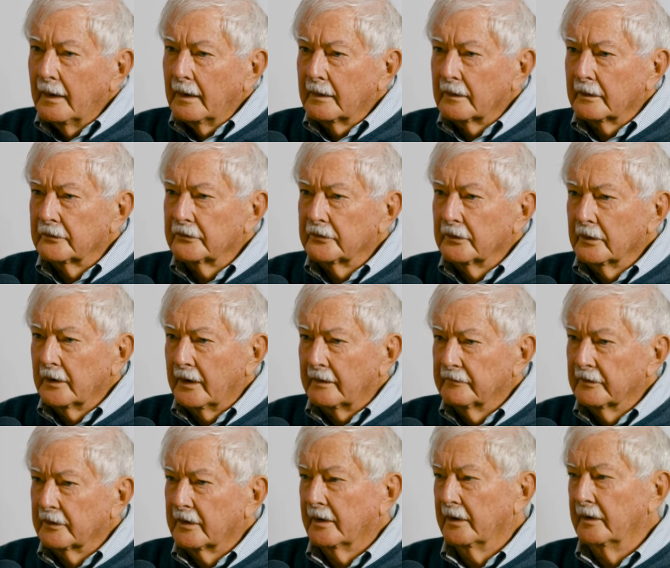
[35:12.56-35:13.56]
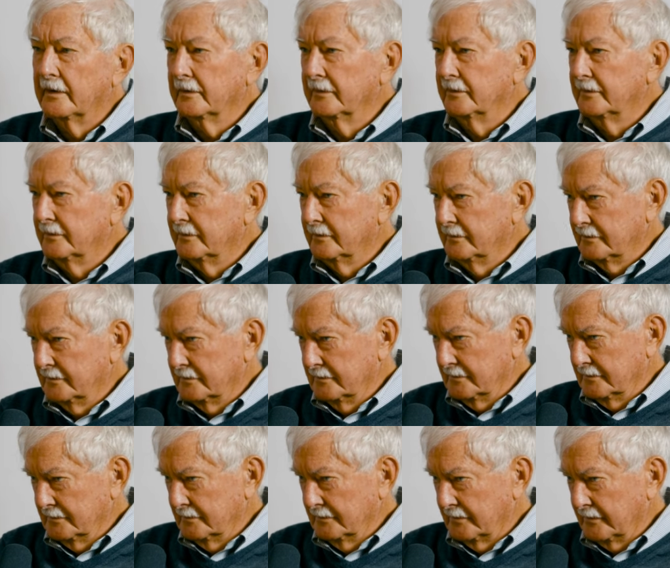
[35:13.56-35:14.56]
And I still advocated
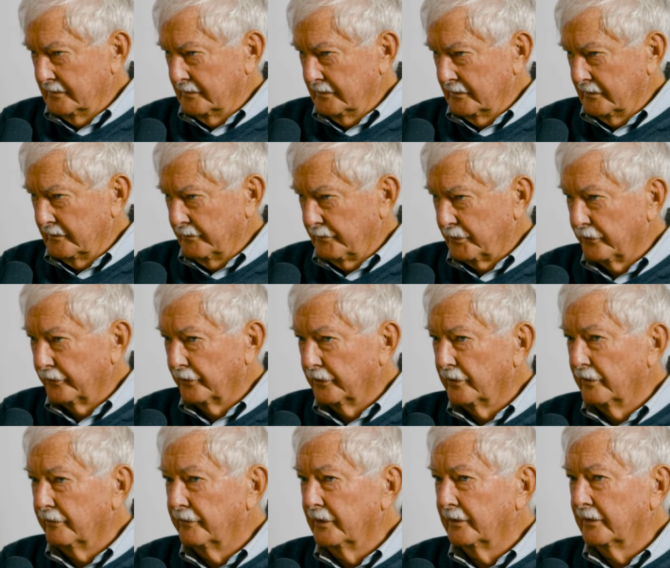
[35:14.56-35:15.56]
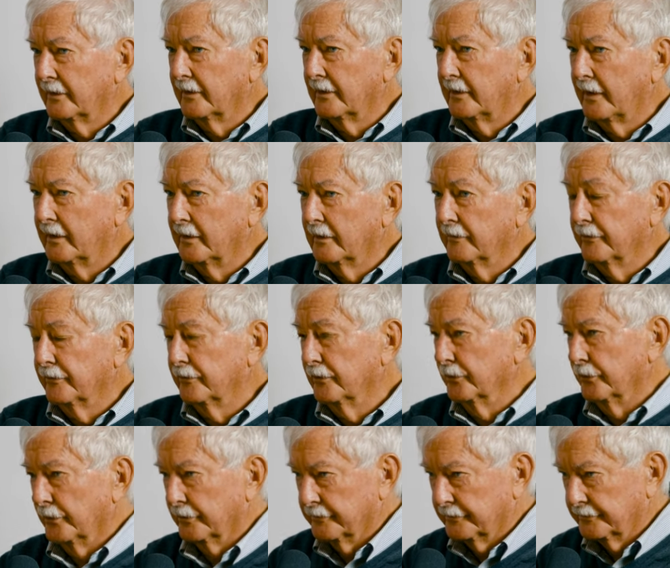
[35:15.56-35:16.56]
preserving the native
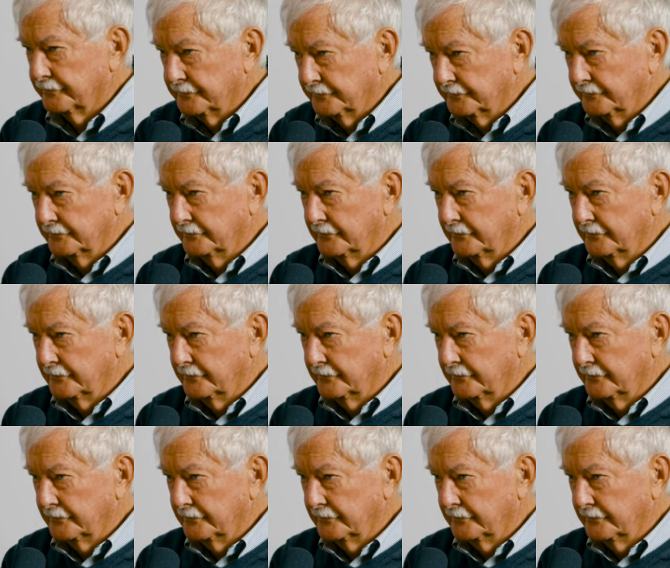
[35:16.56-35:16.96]
fruit of